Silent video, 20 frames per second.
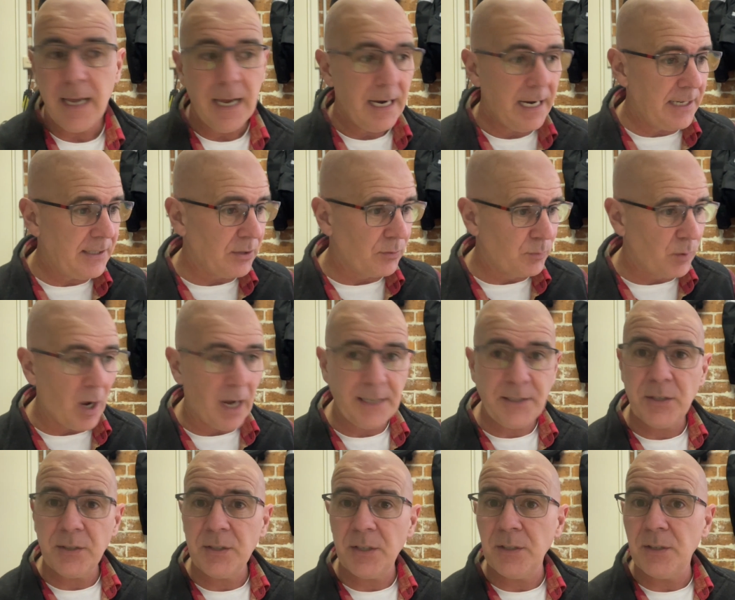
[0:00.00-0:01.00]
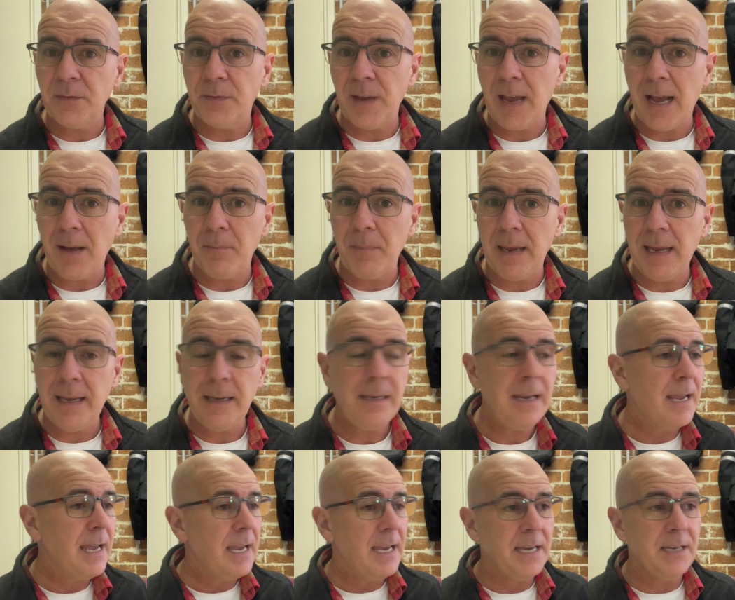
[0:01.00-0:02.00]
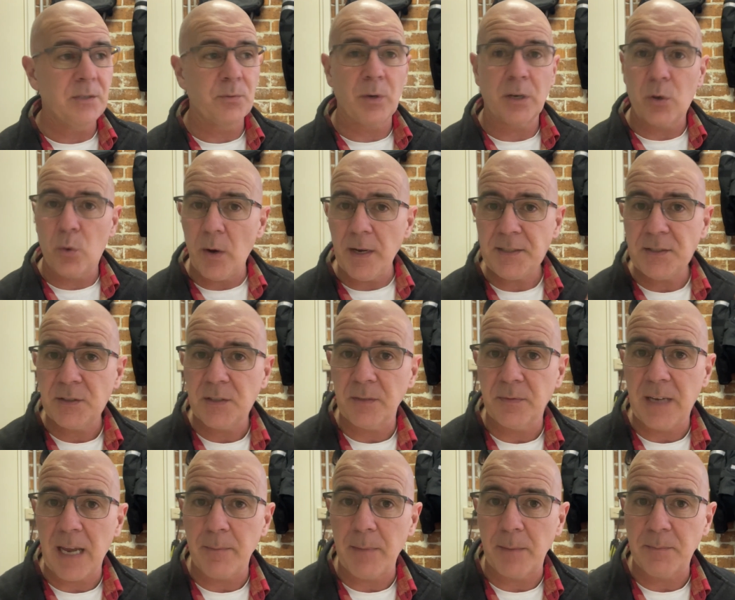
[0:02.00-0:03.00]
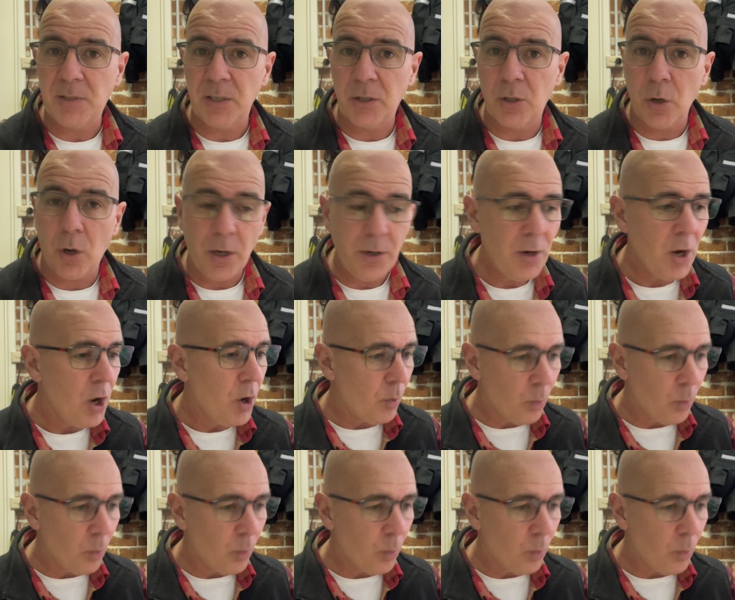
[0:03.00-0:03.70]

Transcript: He's a righteous and devout man. His requests have come up to God.